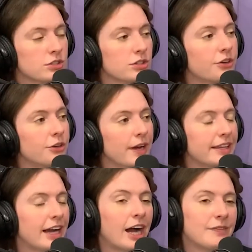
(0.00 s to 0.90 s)
So you had
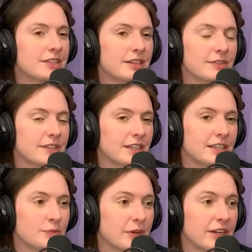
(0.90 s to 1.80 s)
the opposite of
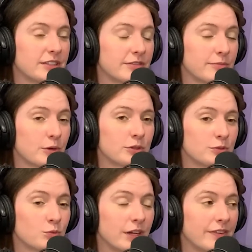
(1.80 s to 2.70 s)
experience of most
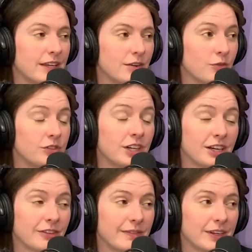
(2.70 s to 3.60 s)
women,
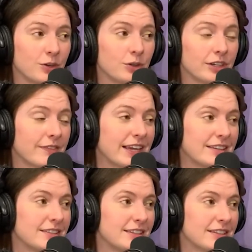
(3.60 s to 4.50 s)
young women who look at
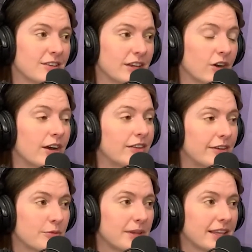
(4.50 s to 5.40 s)
magazines and they're like, oh, I'll
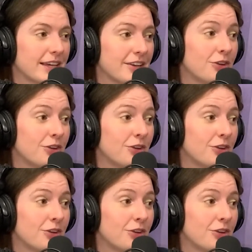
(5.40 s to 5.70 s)
never be that. You